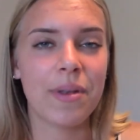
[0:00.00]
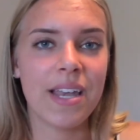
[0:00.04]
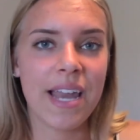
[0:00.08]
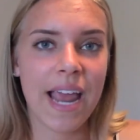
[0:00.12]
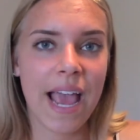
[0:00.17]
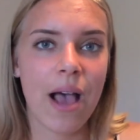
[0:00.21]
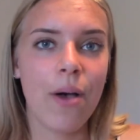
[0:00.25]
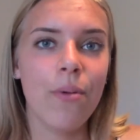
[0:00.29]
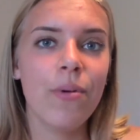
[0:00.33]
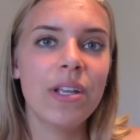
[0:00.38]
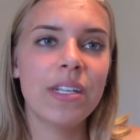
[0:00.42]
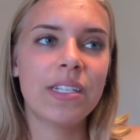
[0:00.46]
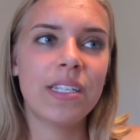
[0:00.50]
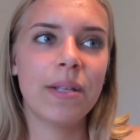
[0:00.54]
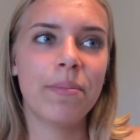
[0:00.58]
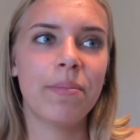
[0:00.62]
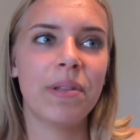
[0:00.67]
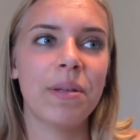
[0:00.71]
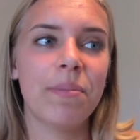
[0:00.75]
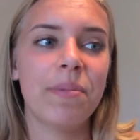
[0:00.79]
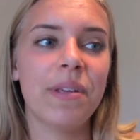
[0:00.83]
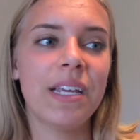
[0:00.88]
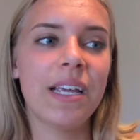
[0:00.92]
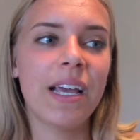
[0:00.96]
now is
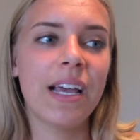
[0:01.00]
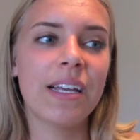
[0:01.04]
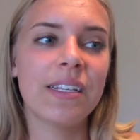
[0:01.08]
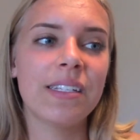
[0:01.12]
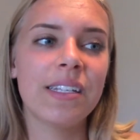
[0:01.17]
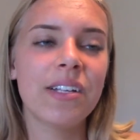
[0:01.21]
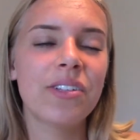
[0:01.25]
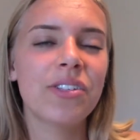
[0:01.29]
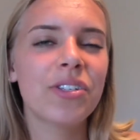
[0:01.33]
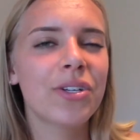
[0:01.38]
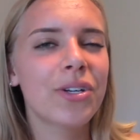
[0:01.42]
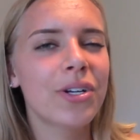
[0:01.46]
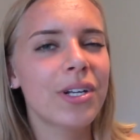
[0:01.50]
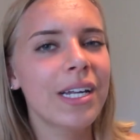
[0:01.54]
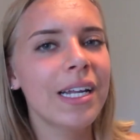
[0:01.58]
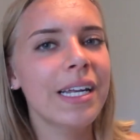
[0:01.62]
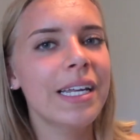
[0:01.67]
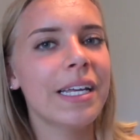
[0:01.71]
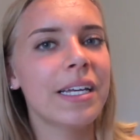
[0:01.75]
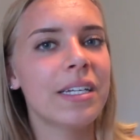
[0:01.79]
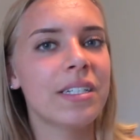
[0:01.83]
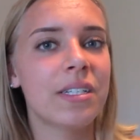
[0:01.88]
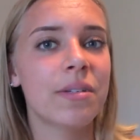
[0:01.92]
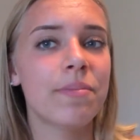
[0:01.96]
simply because it's a good
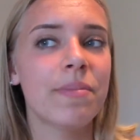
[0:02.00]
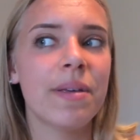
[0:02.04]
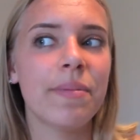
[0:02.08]
idea to